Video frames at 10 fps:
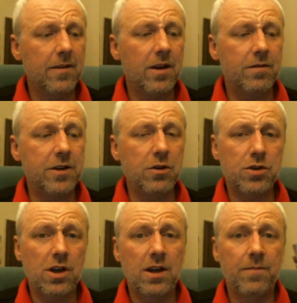of
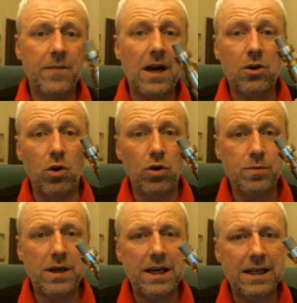use. That coil's
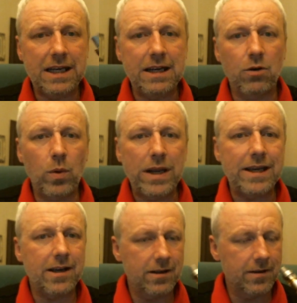been in here a
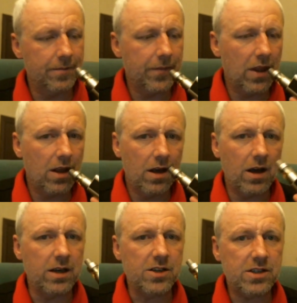week
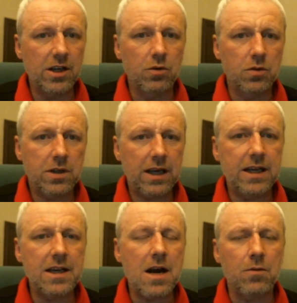and it's still
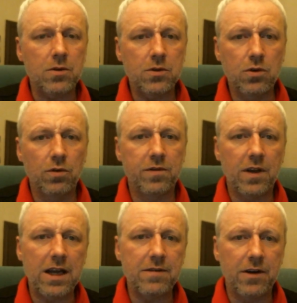kicking out good
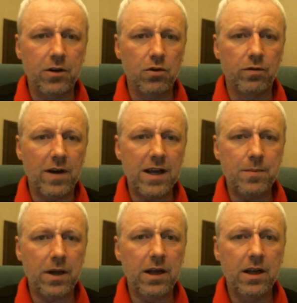flavour and good
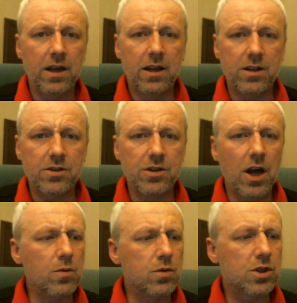vapour. There's
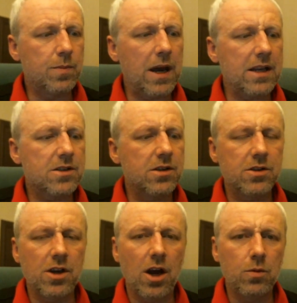no spits,
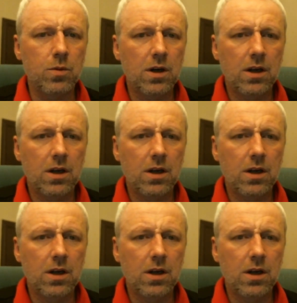there's no